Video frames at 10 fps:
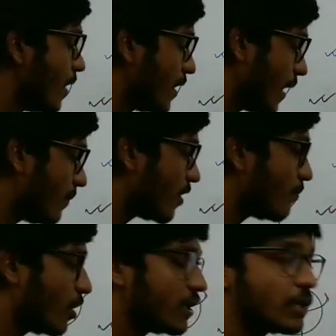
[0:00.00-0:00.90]
number
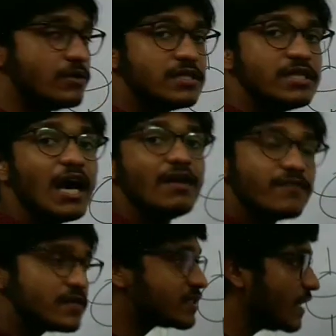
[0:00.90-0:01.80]
of molecules in the
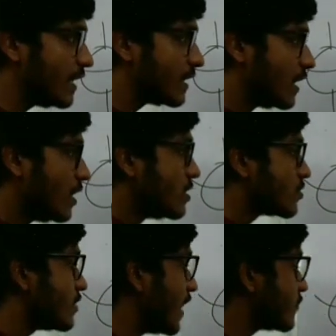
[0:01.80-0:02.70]
alpha state.
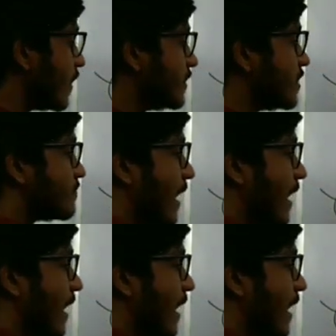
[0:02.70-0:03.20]
So that's why this